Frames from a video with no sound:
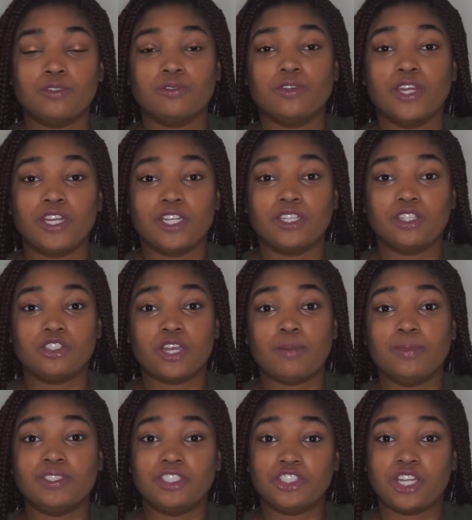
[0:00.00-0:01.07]
Granted, the
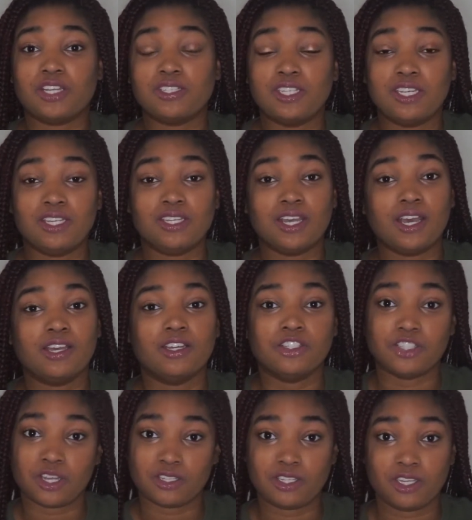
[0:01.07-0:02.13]
tribe is Ashanti, not
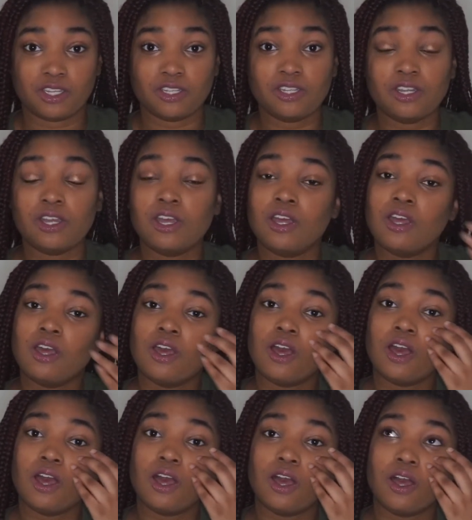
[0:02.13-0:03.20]
Ashantia.
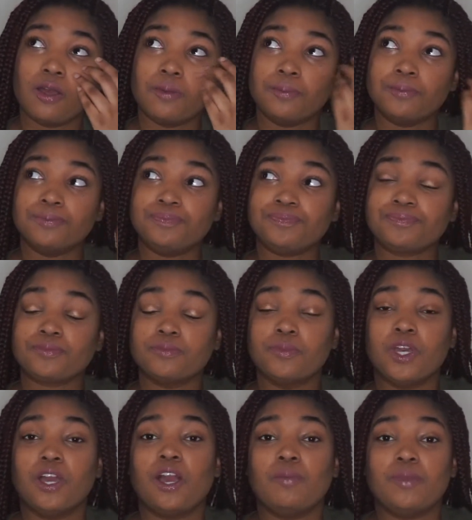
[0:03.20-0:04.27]

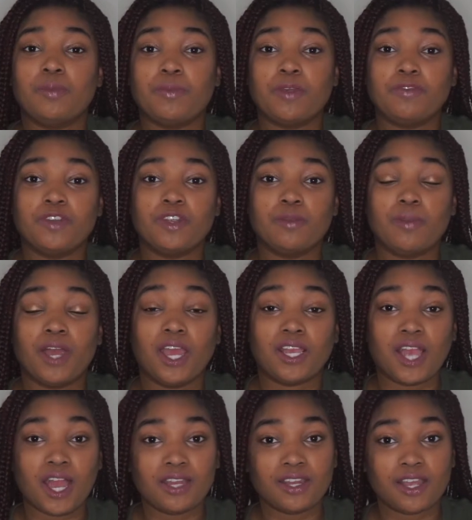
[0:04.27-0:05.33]
But I'm named after my
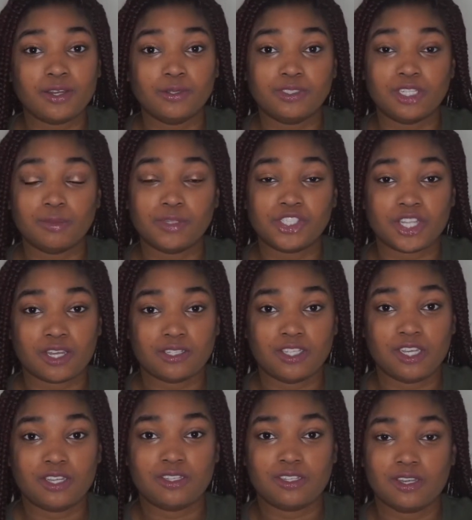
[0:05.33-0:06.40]
goddad, whose name is
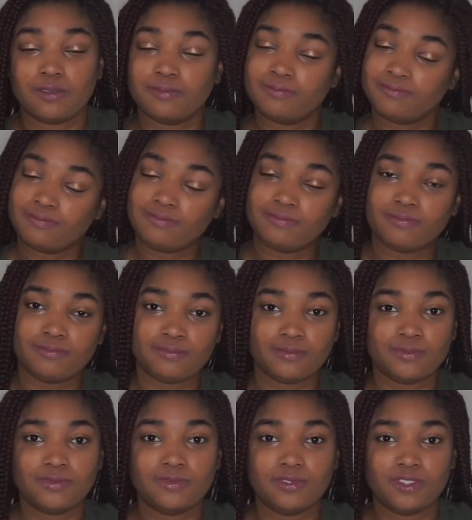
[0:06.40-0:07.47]
Shanti. So,
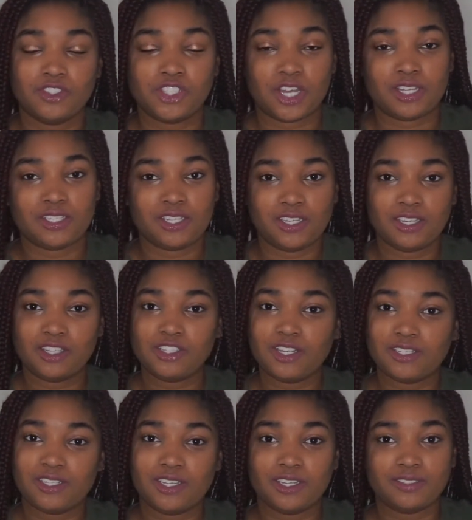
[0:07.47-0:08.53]
Shanti,
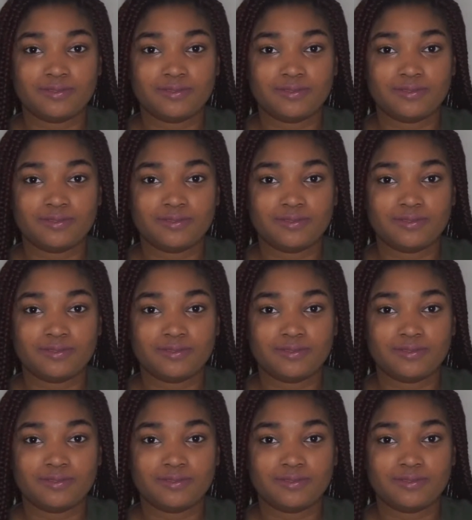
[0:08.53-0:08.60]
Ashantia.